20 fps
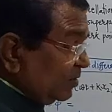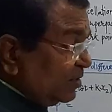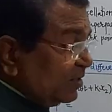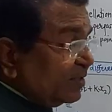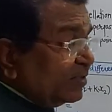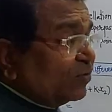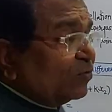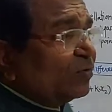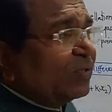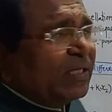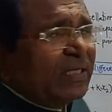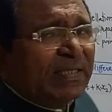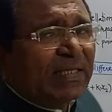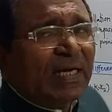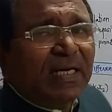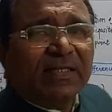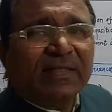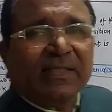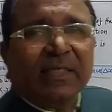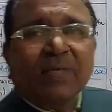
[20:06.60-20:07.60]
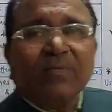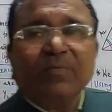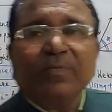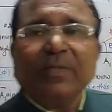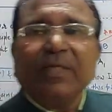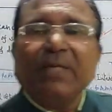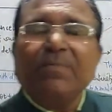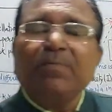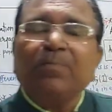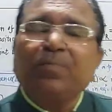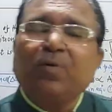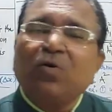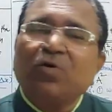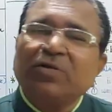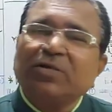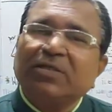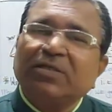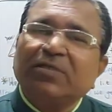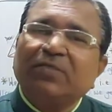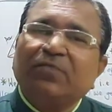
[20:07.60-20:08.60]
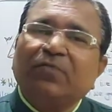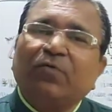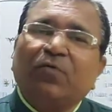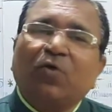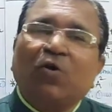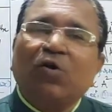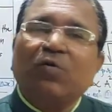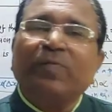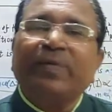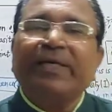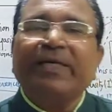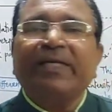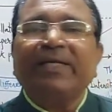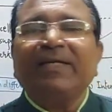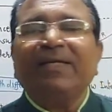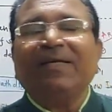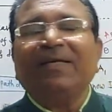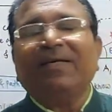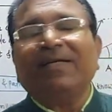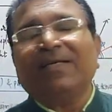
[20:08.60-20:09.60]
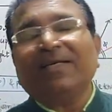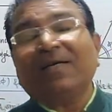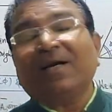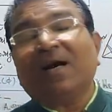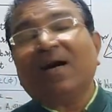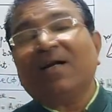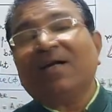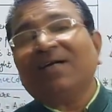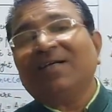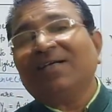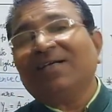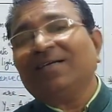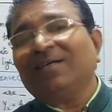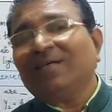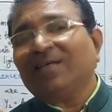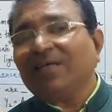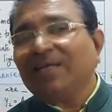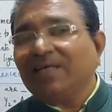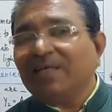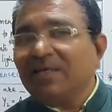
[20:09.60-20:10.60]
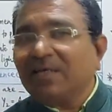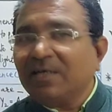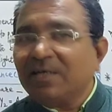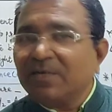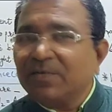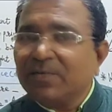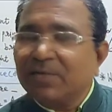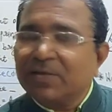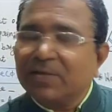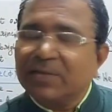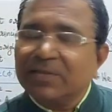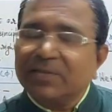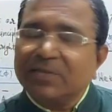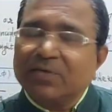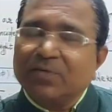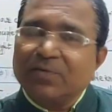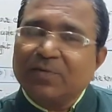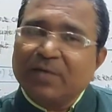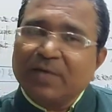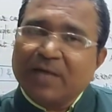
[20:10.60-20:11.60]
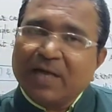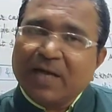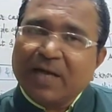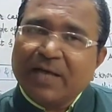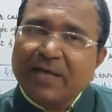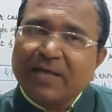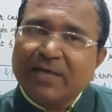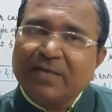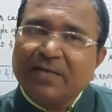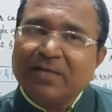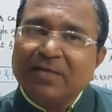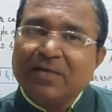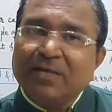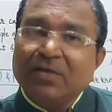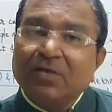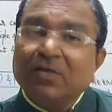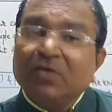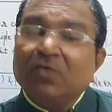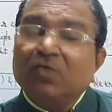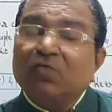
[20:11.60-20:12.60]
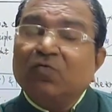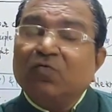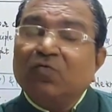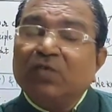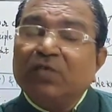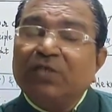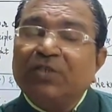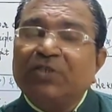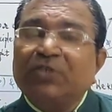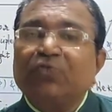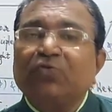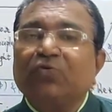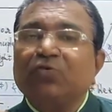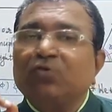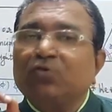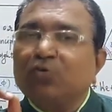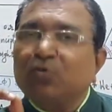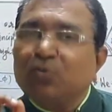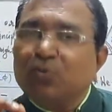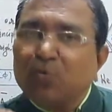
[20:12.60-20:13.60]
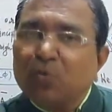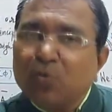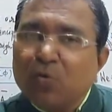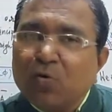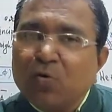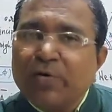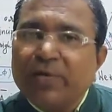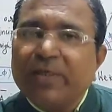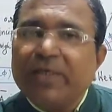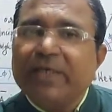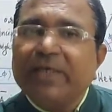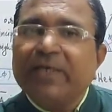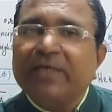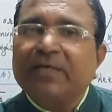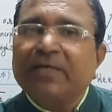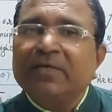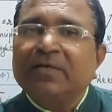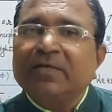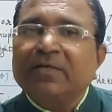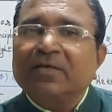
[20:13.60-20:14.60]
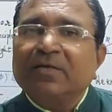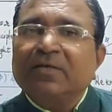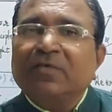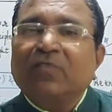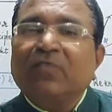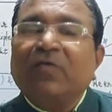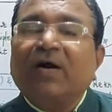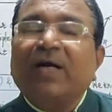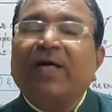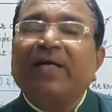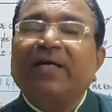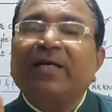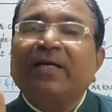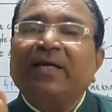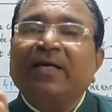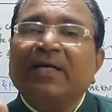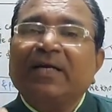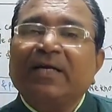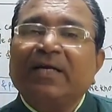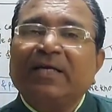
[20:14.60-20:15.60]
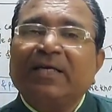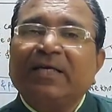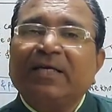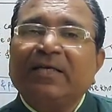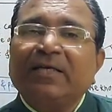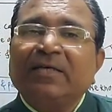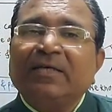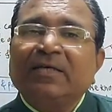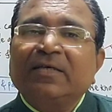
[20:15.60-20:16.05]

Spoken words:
So these are some important formulae regarding interference of light. We should know it while learning